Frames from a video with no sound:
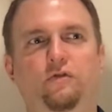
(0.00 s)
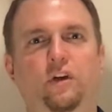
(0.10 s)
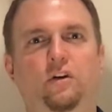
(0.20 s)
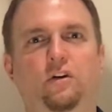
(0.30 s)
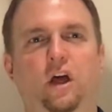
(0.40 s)

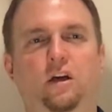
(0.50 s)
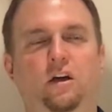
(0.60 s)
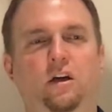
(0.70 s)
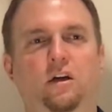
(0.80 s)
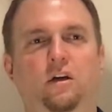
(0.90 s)
feel
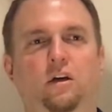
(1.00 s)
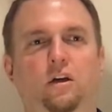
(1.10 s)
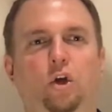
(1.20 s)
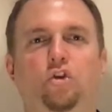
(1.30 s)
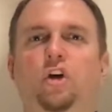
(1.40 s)
like
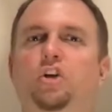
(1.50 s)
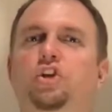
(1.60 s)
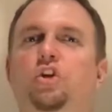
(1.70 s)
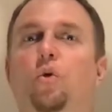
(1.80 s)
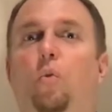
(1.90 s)
you're
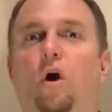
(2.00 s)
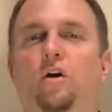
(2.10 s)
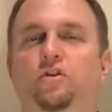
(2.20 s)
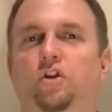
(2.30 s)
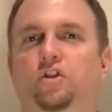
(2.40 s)
touching the
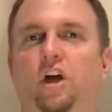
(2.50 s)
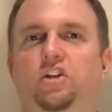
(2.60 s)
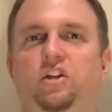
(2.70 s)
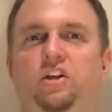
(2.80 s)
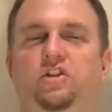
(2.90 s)
walls, you're
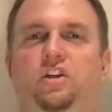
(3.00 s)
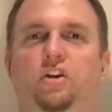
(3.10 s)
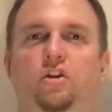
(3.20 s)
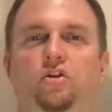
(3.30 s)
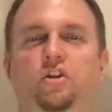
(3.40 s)
touching the
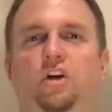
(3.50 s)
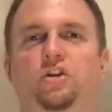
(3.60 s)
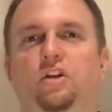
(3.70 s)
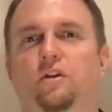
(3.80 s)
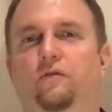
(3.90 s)
ceiling, you're
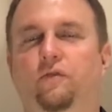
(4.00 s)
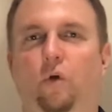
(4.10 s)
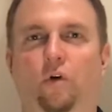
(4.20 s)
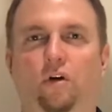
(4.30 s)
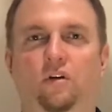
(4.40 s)
touching the
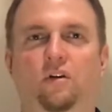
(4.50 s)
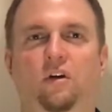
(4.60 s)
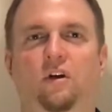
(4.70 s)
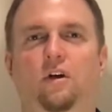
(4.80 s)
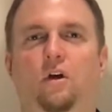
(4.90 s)
floor.
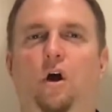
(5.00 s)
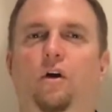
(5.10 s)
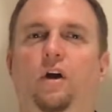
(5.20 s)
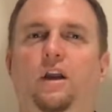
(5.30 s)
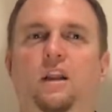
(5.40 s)

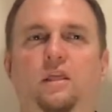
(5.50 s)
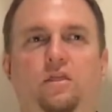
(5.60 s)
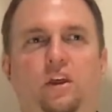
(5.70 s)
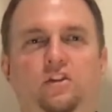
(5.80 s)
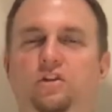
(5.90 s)
All right?
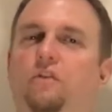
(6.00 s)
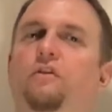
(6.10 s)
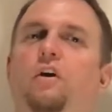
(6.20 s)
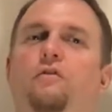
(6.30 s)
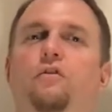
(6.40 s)
This is the
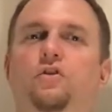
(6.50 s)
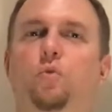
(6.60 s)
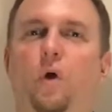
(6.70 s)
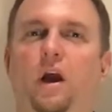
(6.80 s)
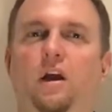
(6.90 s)
very
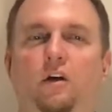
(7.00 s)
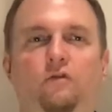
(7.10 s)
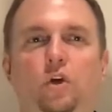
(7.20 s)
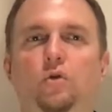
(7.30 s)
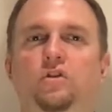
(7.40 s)
first way
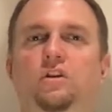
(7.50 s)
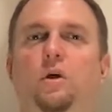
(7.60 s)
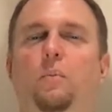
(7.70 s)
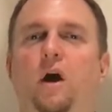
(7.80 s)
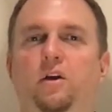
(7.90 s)
of using
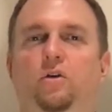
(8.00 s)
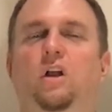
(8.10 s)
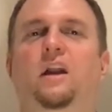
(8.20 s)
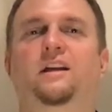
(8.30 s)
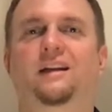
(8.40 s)
the pineal
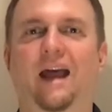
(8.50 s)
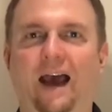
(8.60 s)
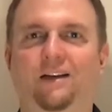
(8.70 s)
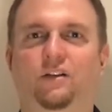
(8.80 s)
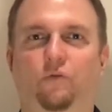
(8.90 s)
gland in an
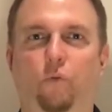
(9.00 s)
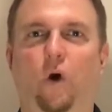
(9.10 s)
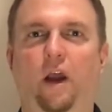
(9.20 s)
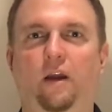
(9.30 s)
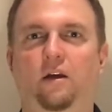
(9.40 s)
active
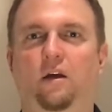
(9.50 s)
way.